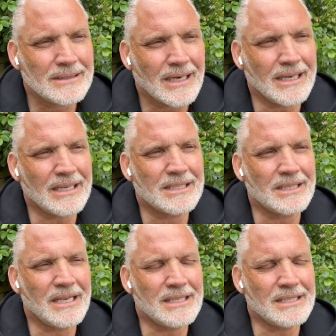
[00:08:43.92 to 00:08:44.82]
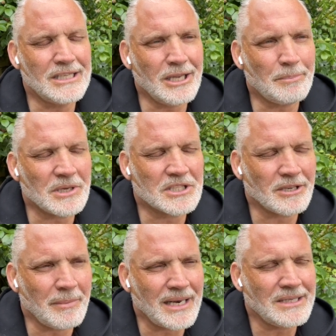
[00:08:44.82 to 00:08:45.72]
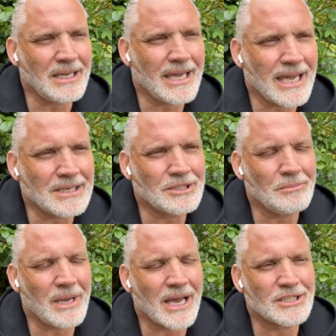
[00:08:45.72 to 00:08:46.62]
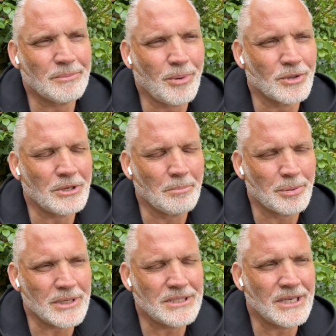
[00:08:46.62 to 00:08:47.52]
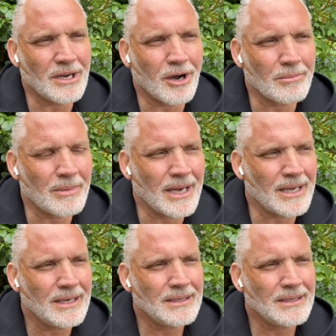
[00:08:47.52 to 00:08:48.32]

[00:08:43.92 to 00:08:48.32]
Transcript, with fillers: And it's it deeply cementing into me, I suppose, imprinting on my